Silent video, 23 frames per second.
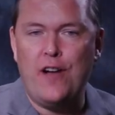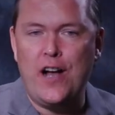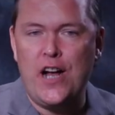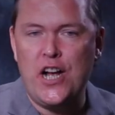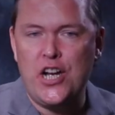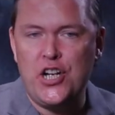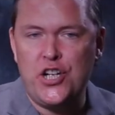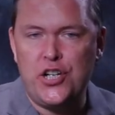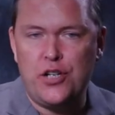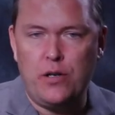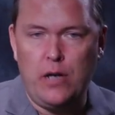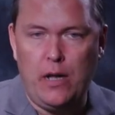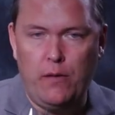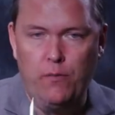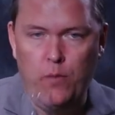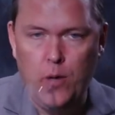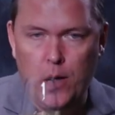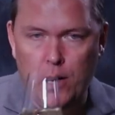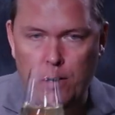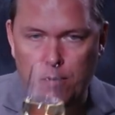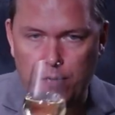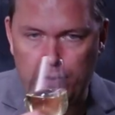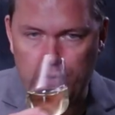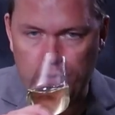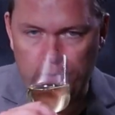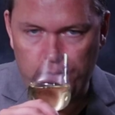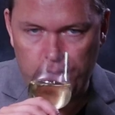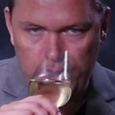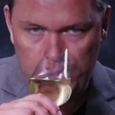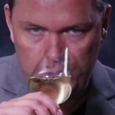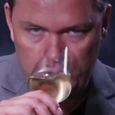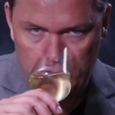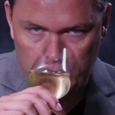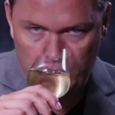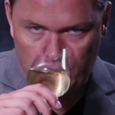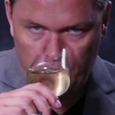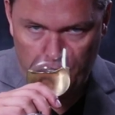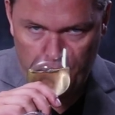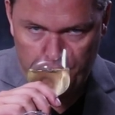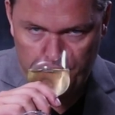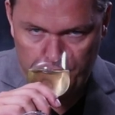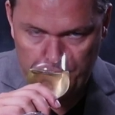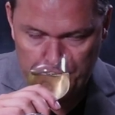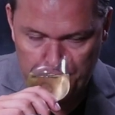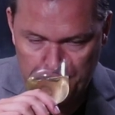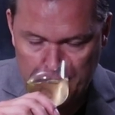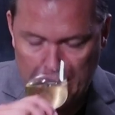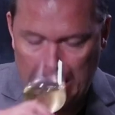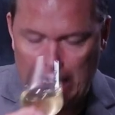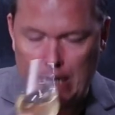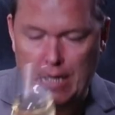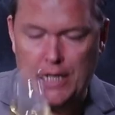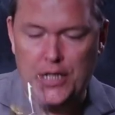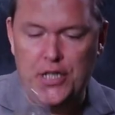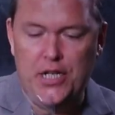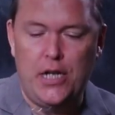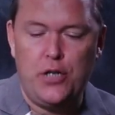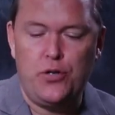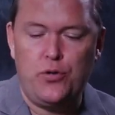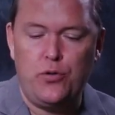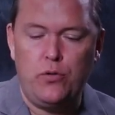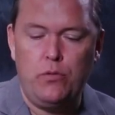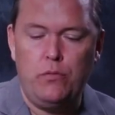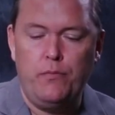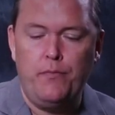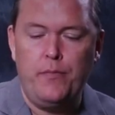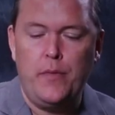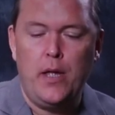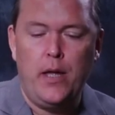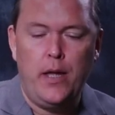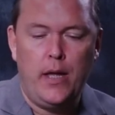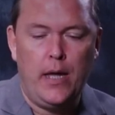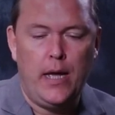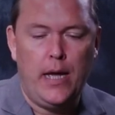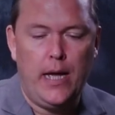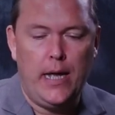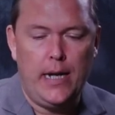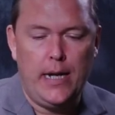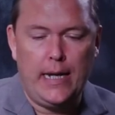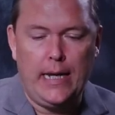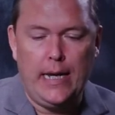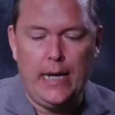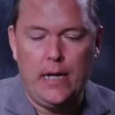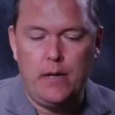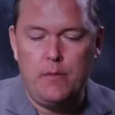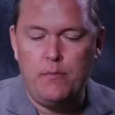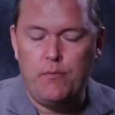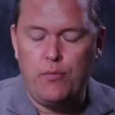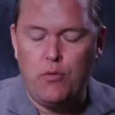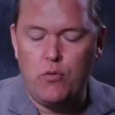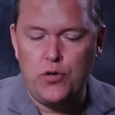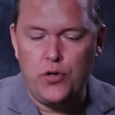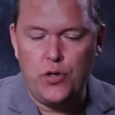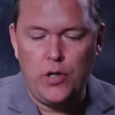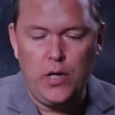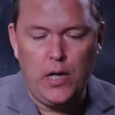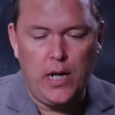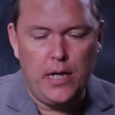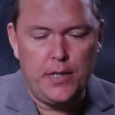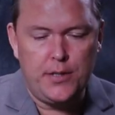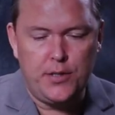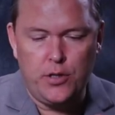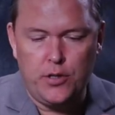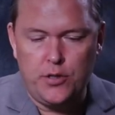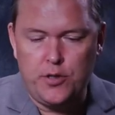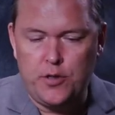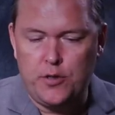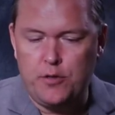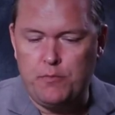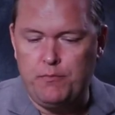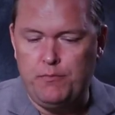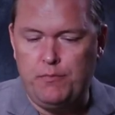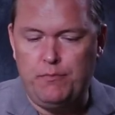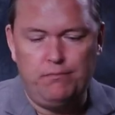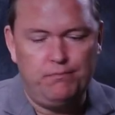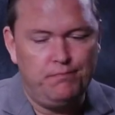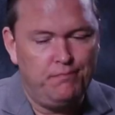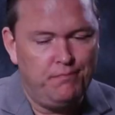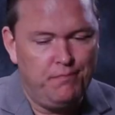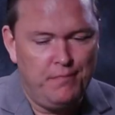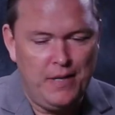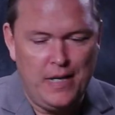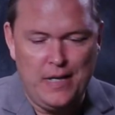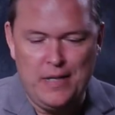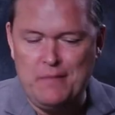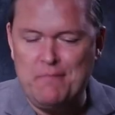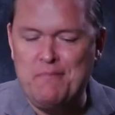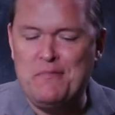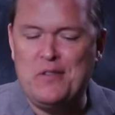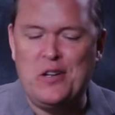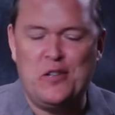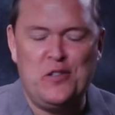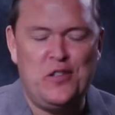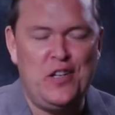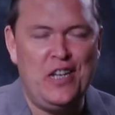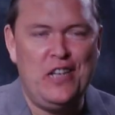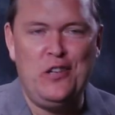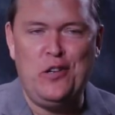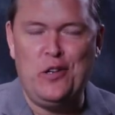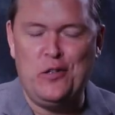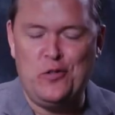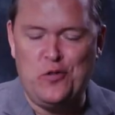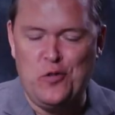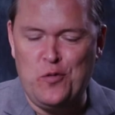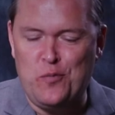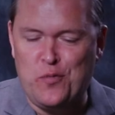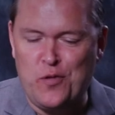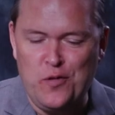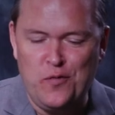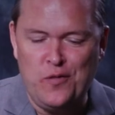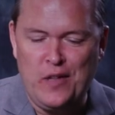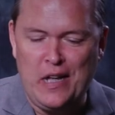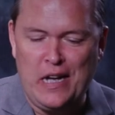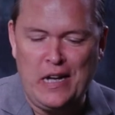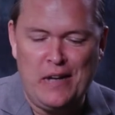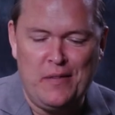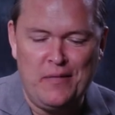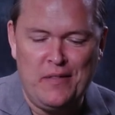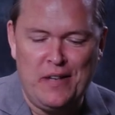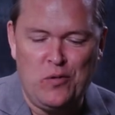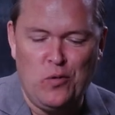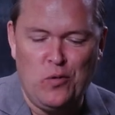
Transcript: Vaz, and we are in the region of Alentejo. And again, Portugal has just been continuing to improve the